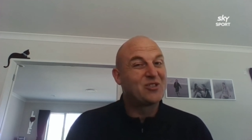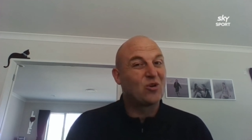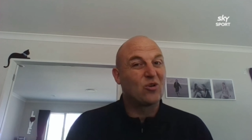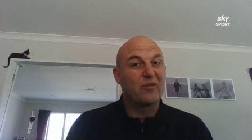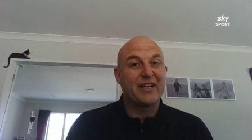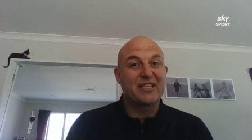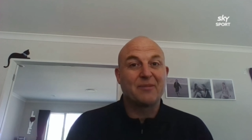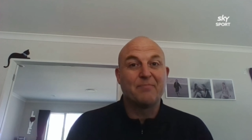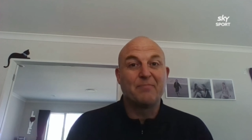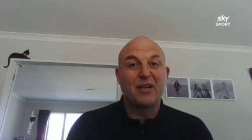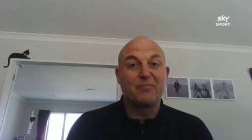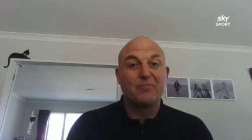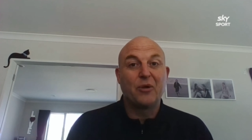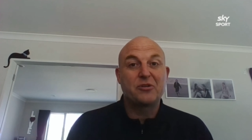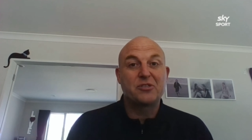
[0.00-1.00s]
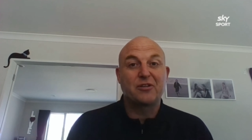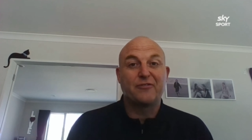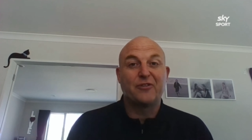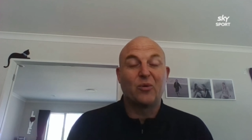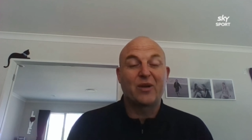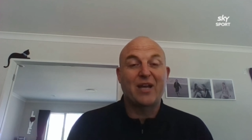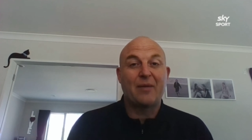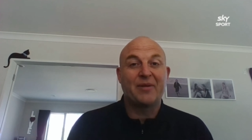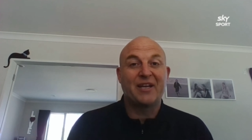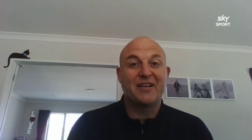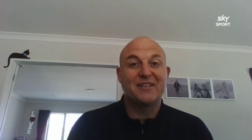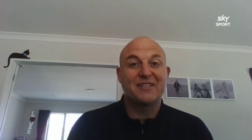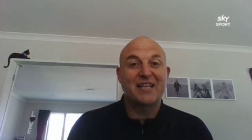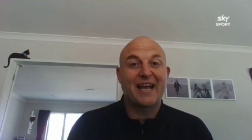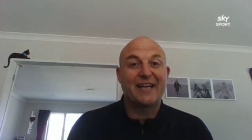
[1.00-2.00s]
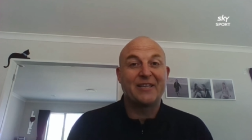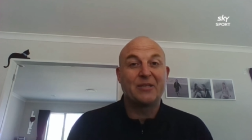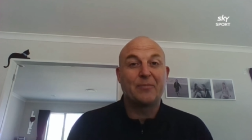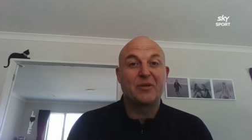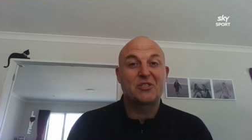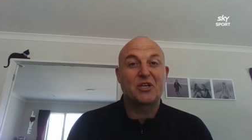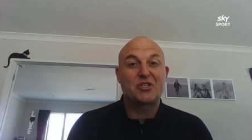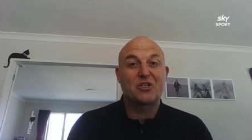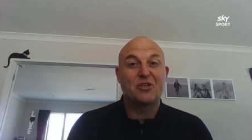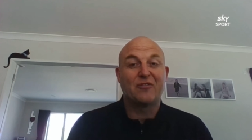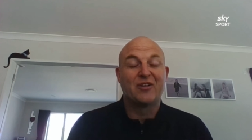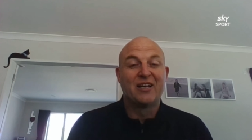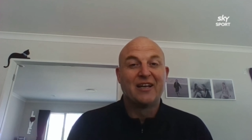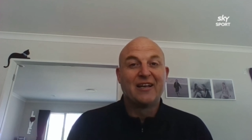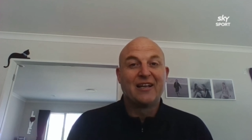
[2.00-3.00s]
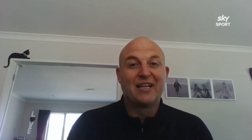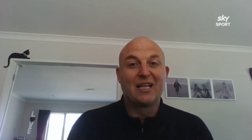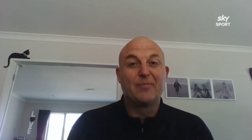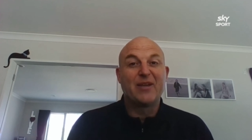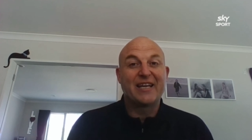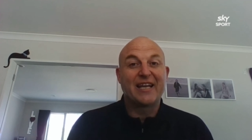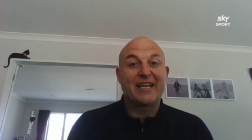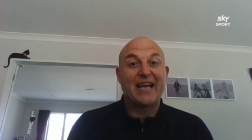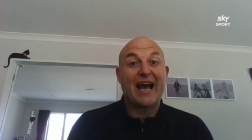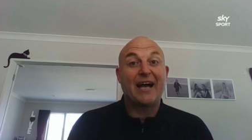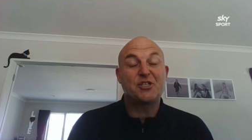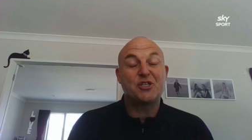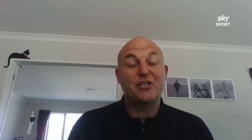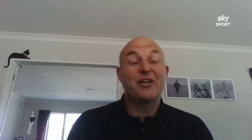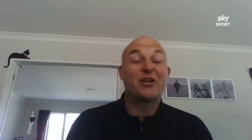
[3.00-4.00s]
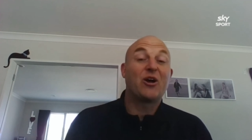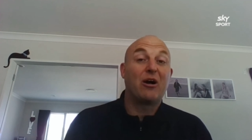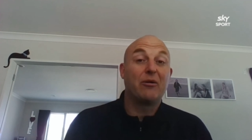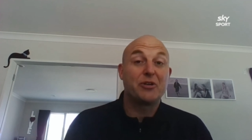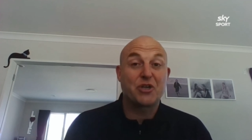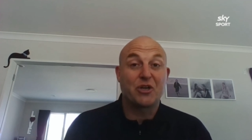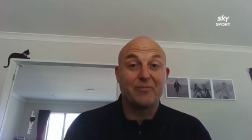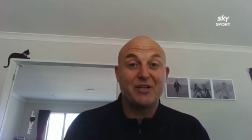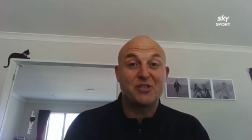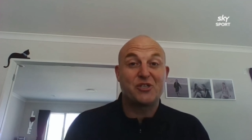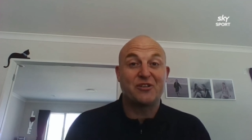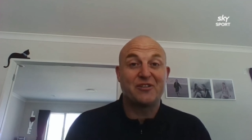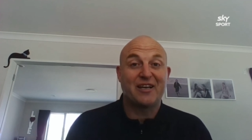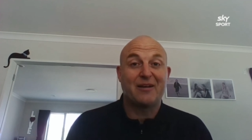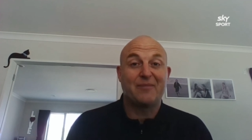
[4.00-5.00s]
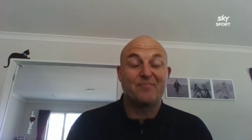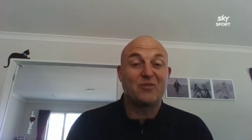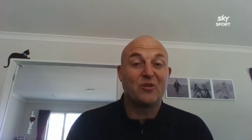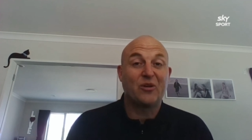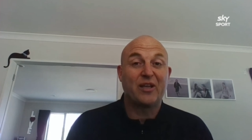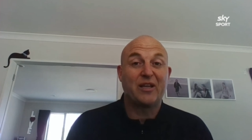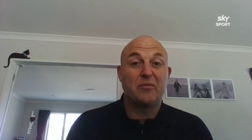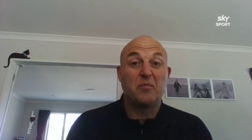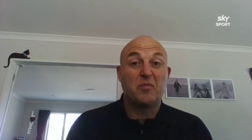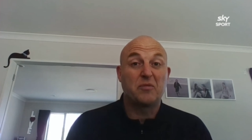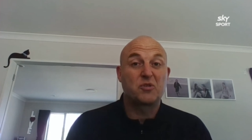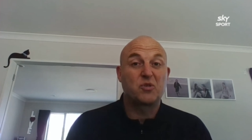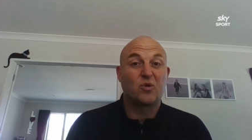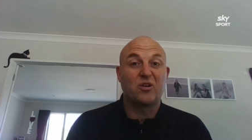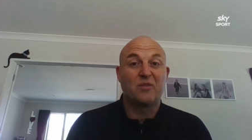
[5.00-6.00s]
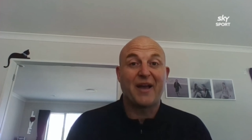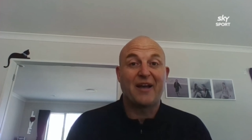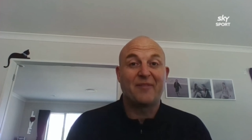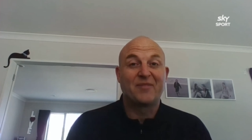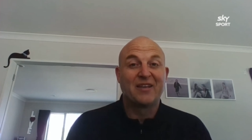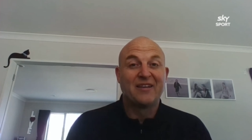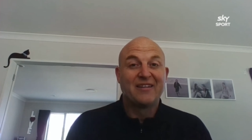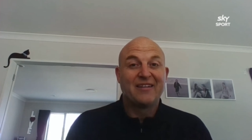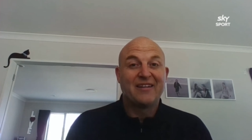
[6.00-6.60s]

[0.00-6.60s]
Talk about some big boots to fill coming in and taking the position of Libby Cacace, a guy we should have mentioned um, earlier when we were talking about